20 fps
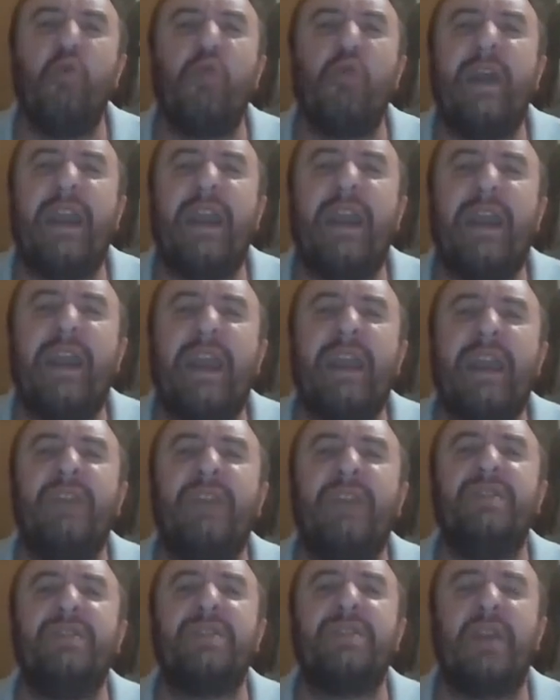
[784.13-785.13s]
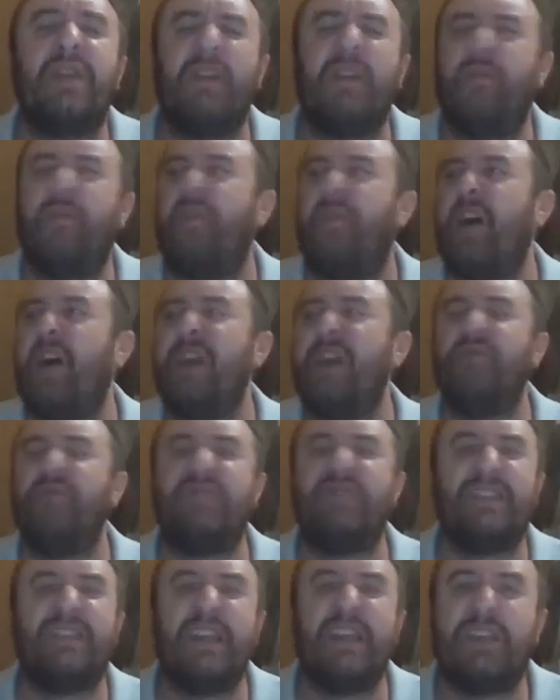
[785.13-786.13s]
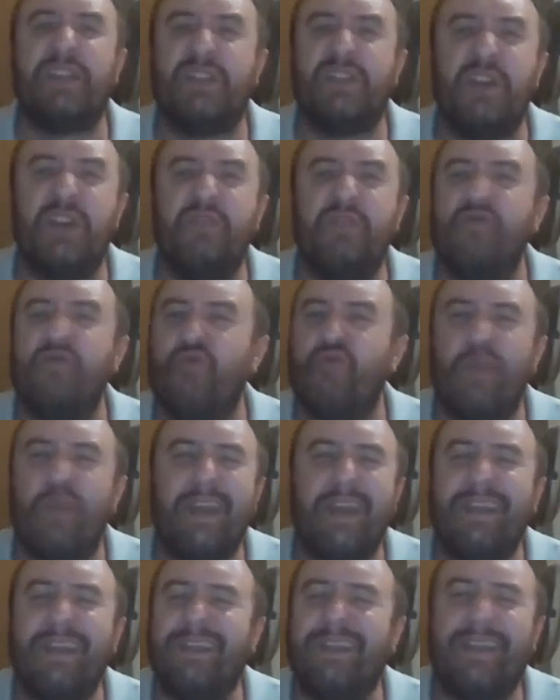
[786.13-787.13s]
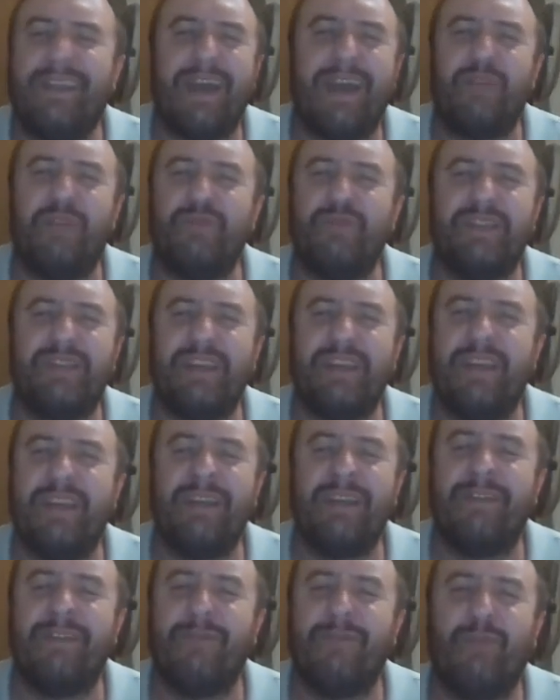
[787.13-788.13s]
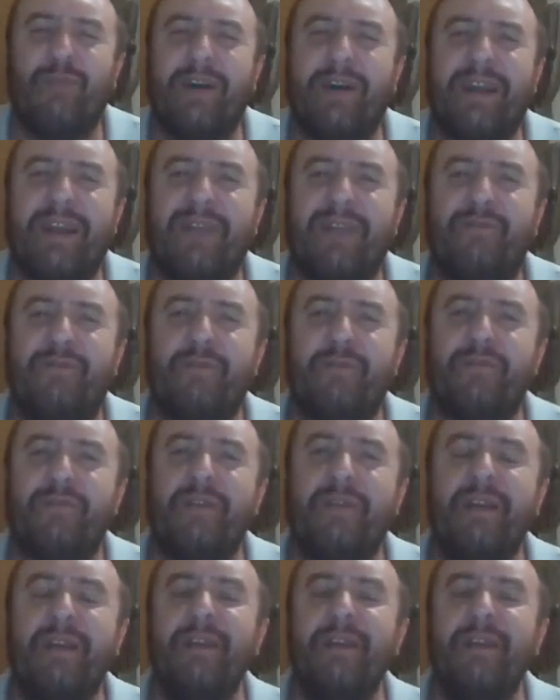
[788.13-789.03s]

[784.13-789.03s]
ratings, like 500,000-600,000 or whatever,